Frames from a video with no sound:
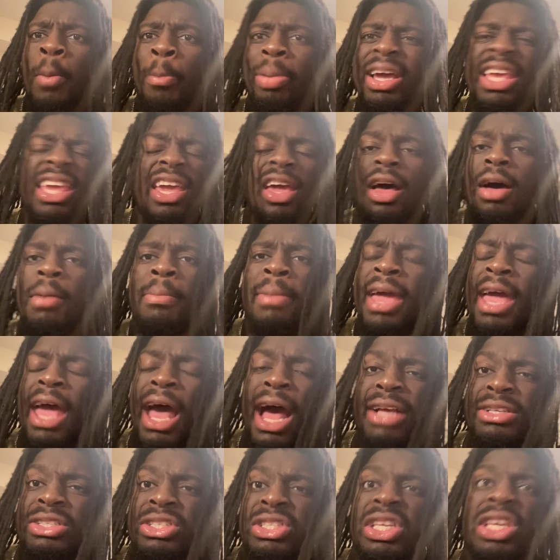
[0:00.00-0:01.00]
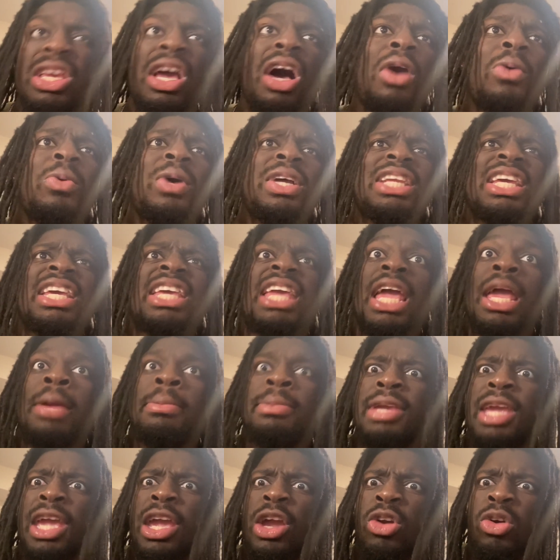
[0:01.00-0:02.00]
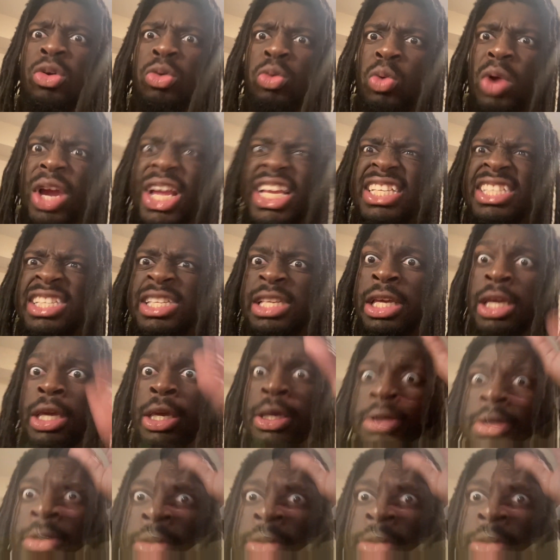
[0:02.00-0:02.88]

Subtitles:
But yeah, man, I'll see y'all when the game get crazy.